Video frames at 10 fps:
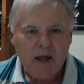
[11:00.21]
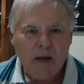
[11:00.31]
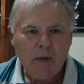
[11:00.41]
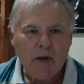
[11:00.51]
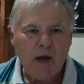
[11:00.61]

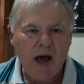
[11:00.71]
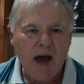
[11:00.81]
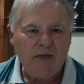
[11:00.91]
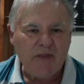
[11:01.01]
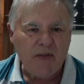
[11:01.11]
But
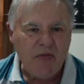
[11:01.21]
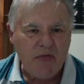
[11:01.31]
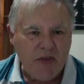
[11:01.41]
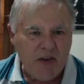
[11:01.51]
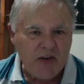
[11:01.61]
after
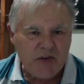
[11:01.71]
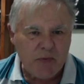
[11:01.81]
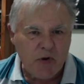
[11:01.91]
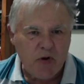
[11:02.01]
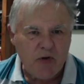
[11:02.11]
this
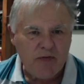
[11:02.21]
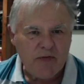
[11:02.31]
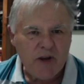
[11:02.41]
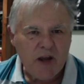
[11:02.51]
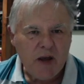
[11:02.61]
move,
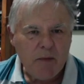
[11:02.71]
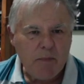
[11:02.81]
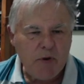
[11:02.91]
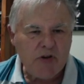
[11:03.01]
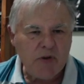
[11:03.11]

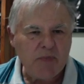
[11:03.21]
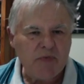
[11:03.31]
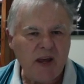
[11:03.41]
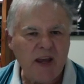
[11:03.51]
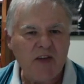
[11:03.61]
bishop
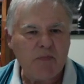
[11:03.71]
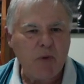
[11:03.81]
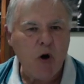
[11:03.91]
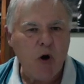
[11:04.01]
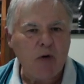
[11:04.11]
takes
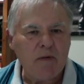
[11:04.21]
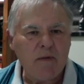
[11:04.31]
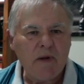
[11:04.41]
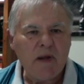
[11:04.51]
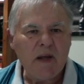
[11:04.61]
pawn,
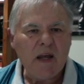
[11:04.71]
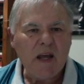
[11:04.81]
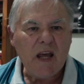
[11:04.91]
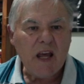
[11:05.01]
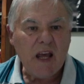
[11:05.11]

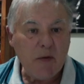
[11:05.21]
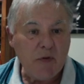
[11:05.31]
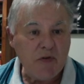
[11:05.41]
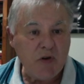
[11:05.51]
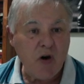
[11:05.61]
he
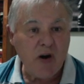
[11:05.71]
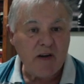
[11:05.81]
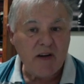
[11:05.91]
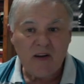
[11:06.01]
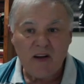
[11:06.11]
resigned.
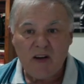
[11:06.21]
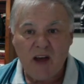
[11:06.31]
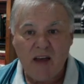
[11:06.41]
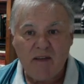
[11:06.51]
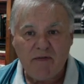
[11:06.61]

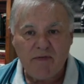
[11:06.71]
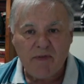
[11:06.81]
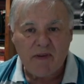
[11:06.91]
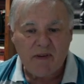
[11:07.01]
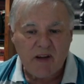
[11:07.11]

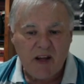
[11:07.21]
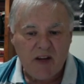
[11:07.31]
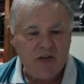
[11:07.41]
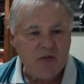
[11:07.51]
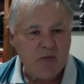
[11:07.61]
He
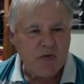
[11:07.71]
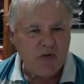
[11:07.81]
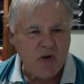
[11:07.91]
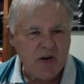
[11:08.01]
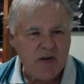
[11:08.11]
just
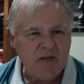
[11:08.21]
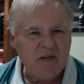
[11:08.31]
resigned